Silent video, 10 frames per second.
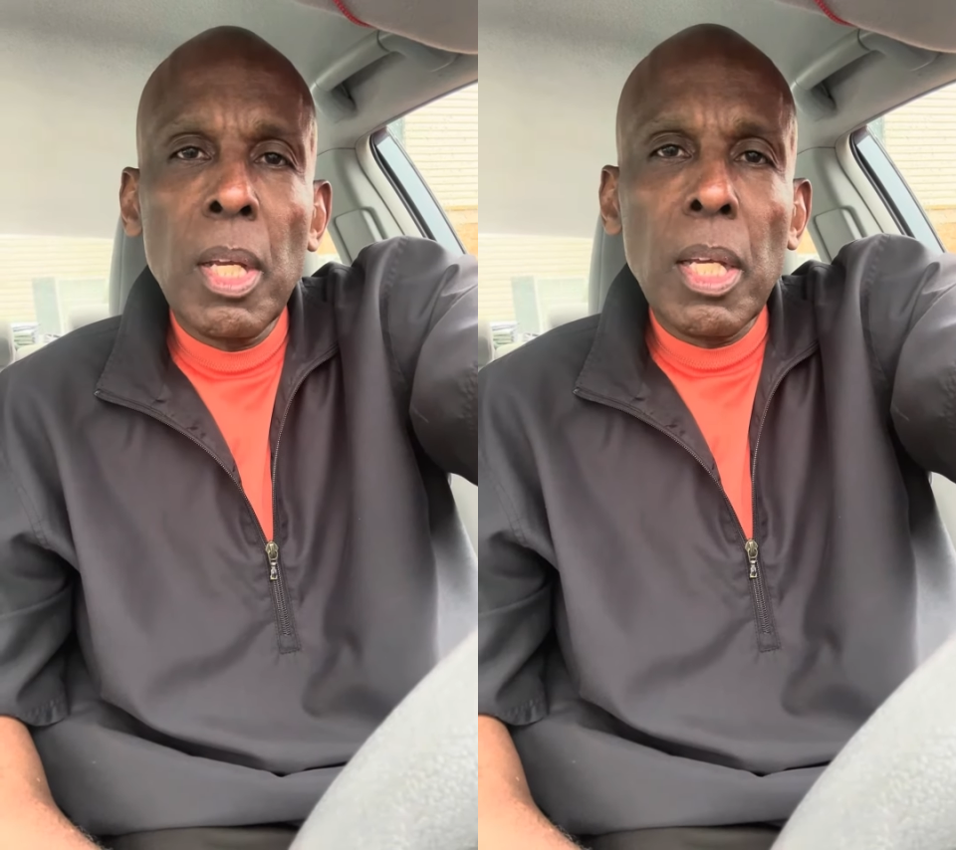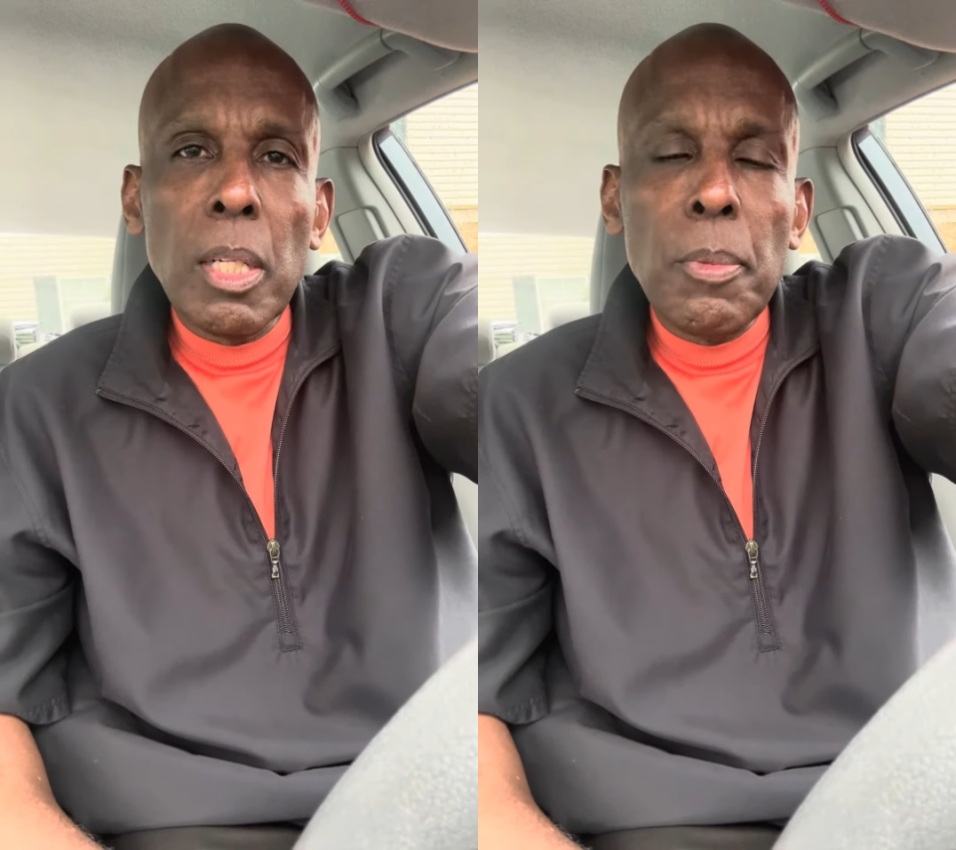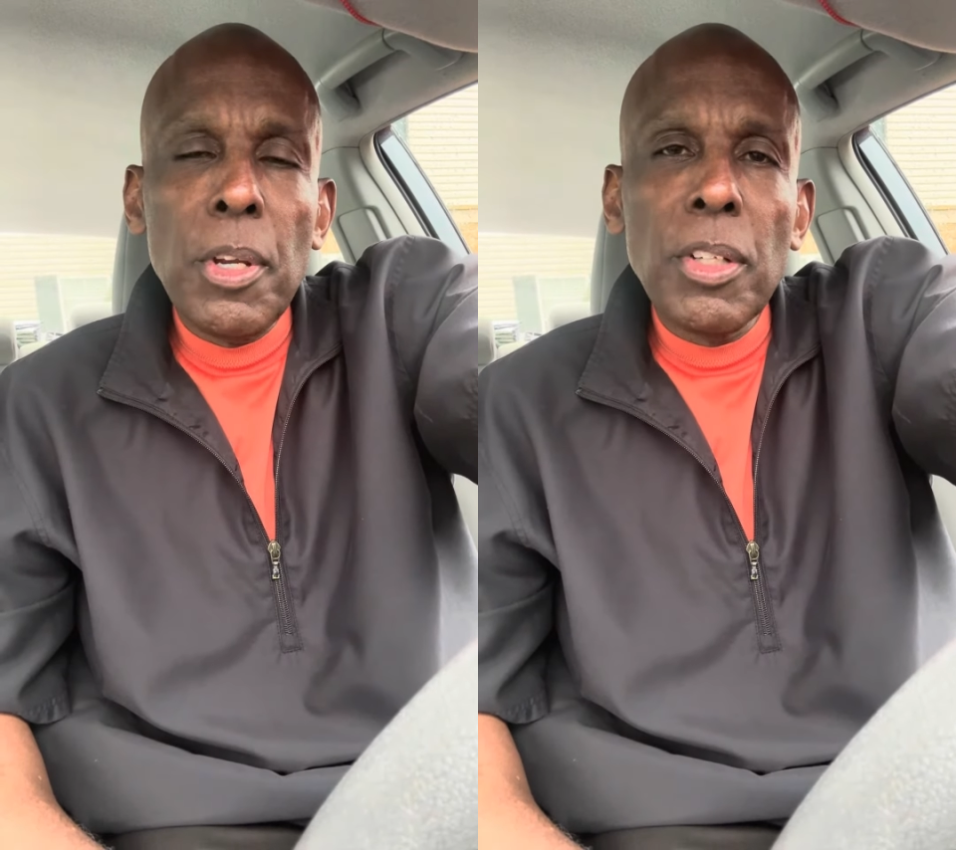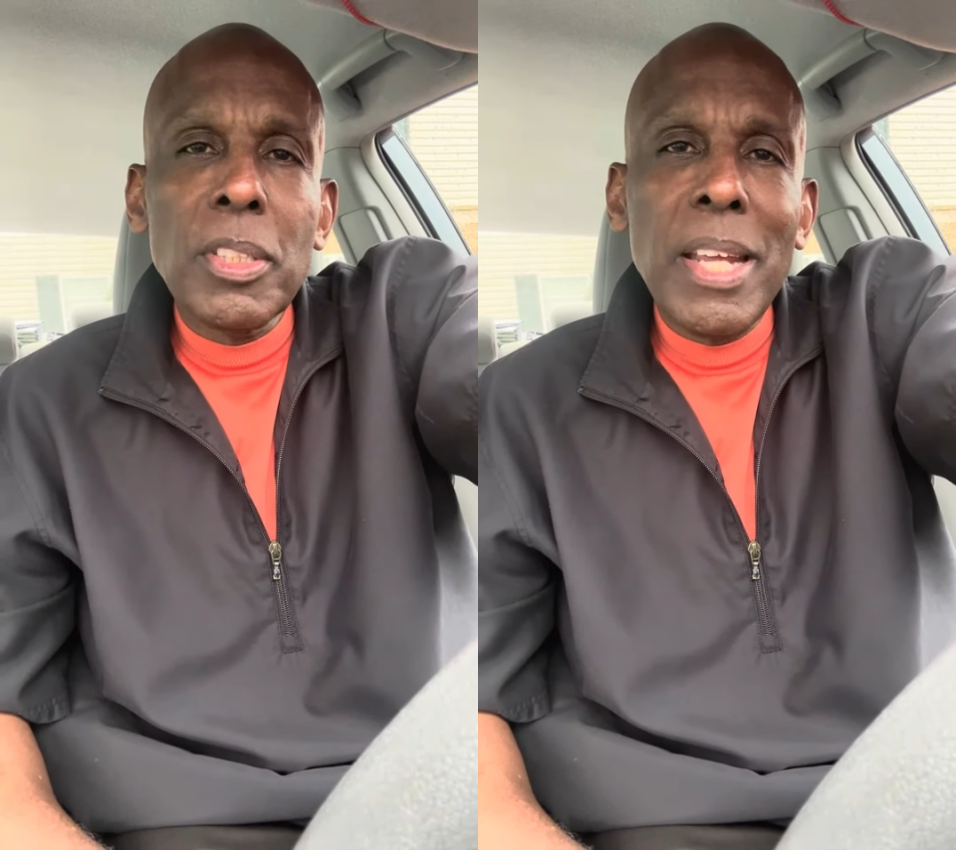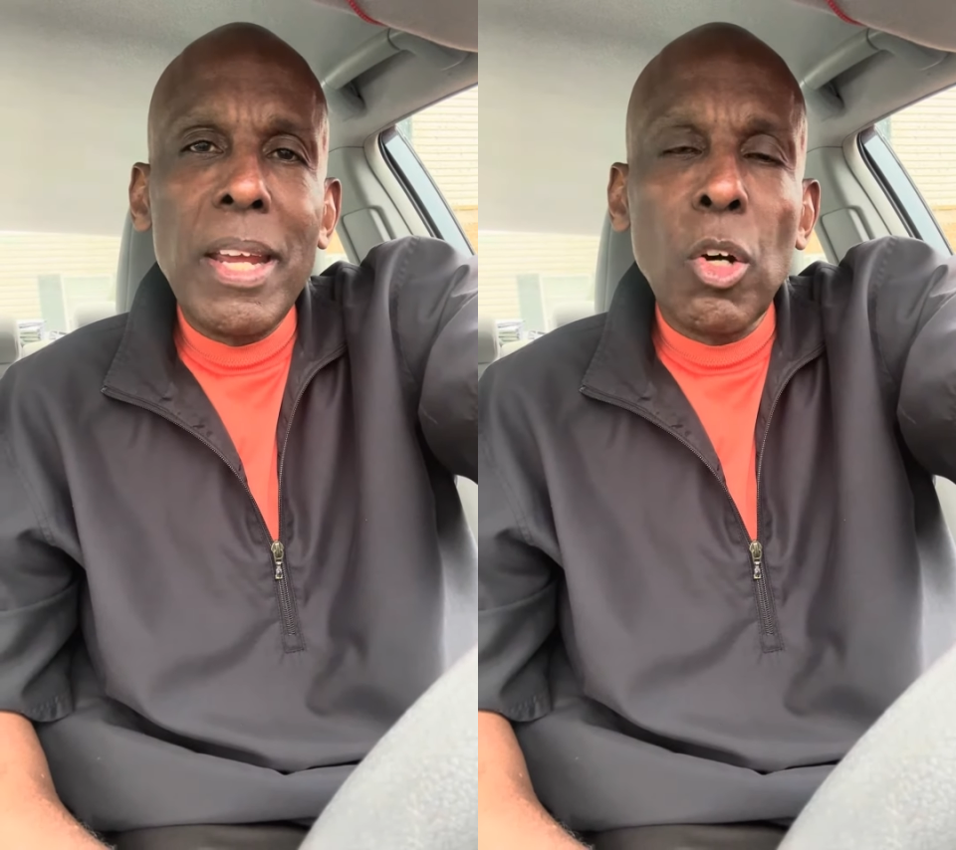And I'm here
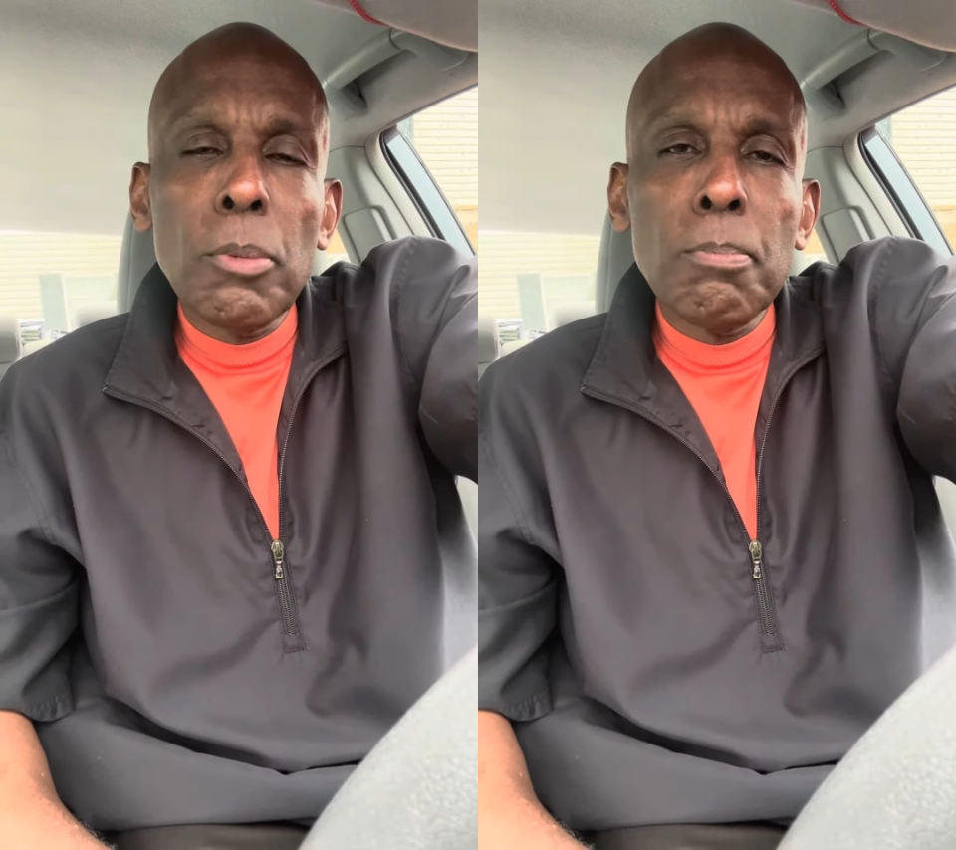today on